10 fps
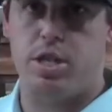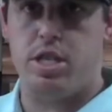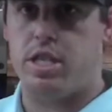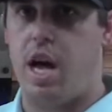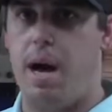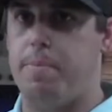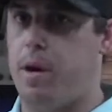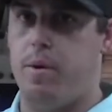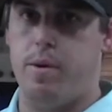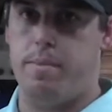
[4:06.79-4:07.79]
Just the top,
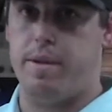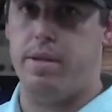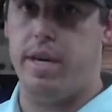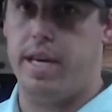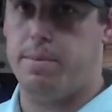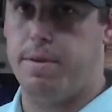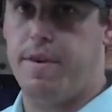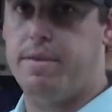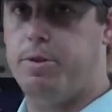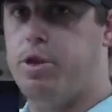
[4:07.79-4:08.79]
don't worry about the legs.
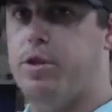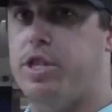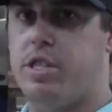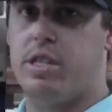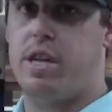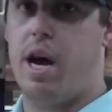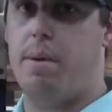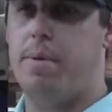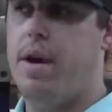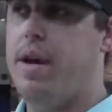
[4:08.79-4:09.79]
Just the top.
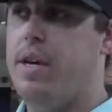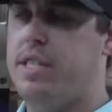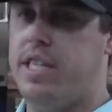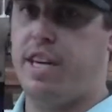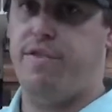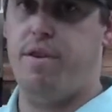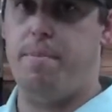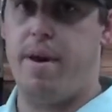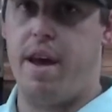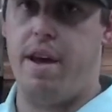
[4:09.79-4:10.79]
6 foot
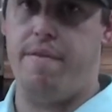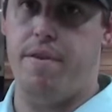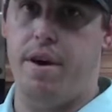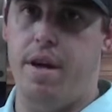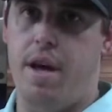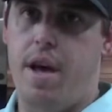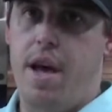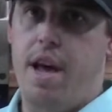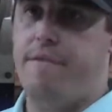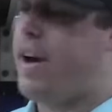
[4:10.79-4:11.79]
by 8 foot.
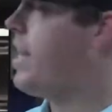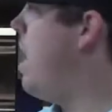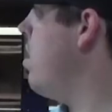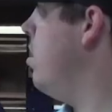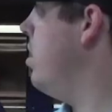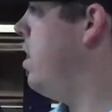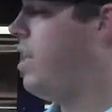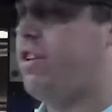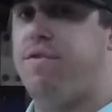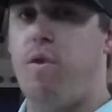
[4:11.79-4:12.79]
If I calculate it,
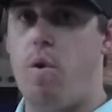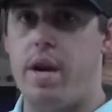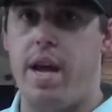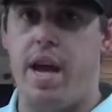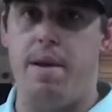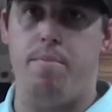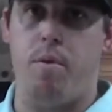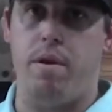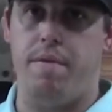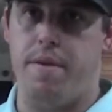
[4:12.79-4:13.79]
that's 48
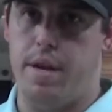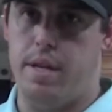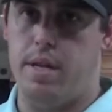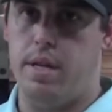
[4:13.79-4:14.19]
board feet.